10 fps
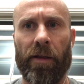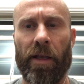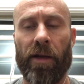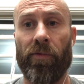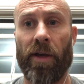
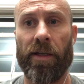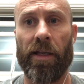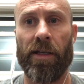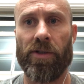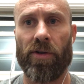that if I
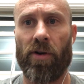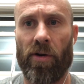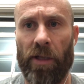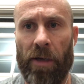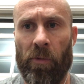did, he should
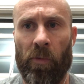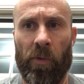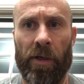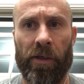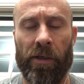call
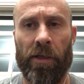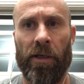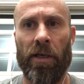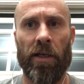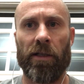911.
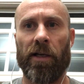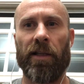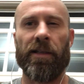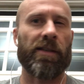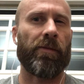
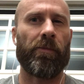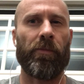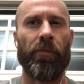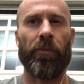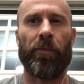Luckily, some
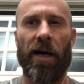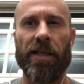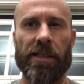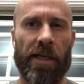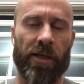
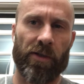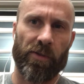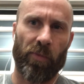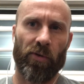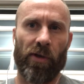
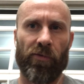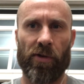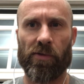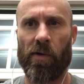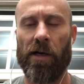bystanders pulled over
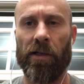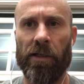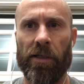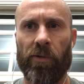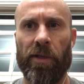as
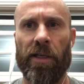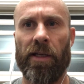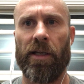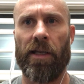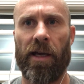well. We
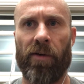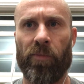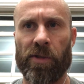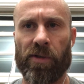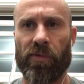didn't
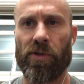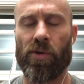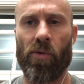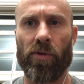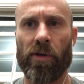have much of a
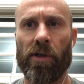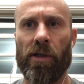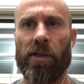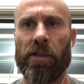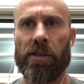shoulder
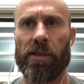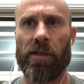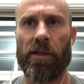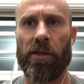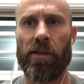on this
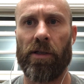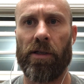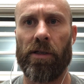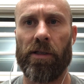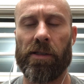
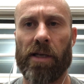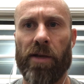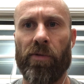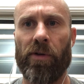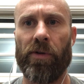
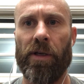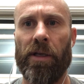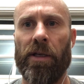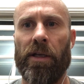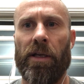side road,
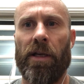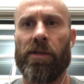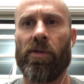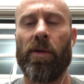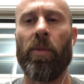
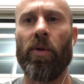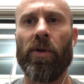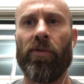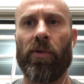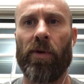and so they
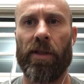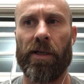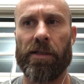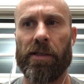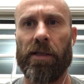pulled over with
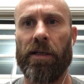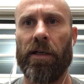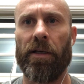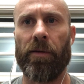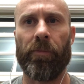us
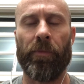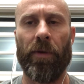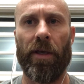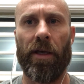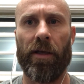
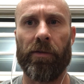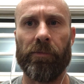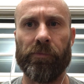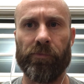and